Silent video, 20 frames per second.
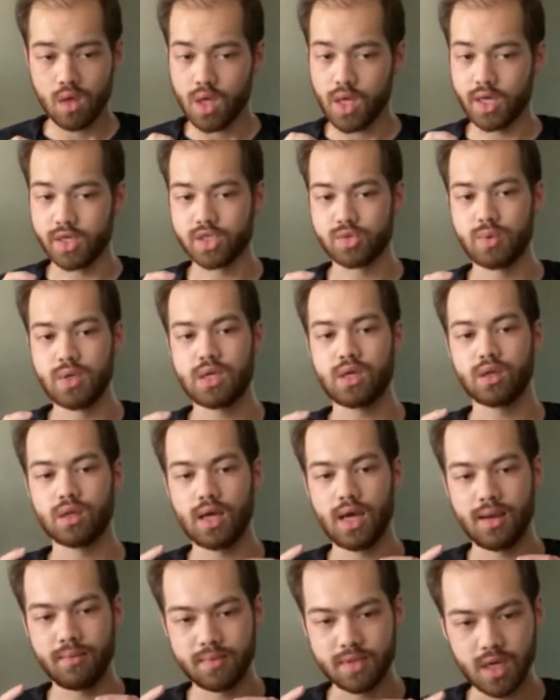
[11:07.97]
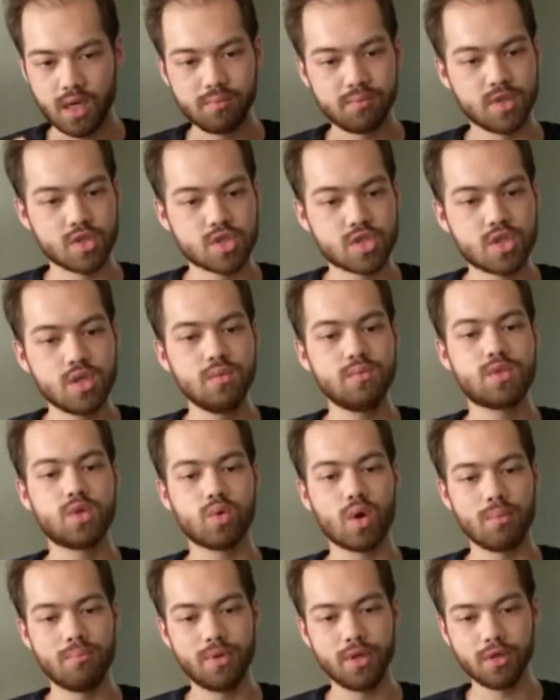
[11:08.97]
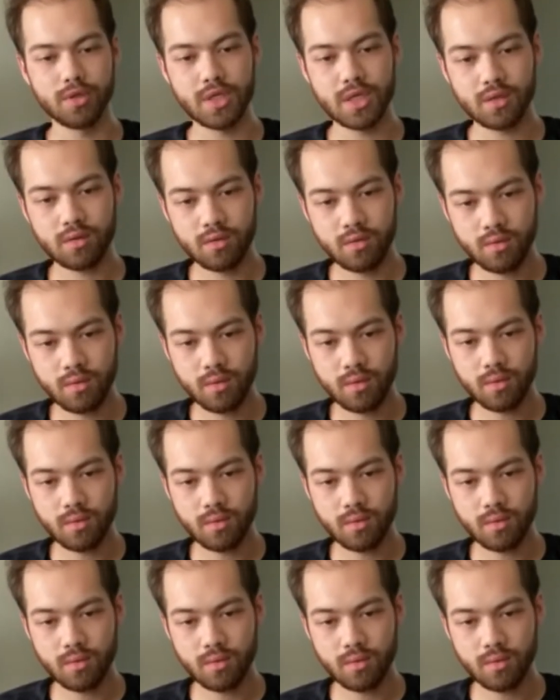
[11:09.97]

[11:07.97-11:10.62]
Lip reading: As we climbed up the stoop to our building,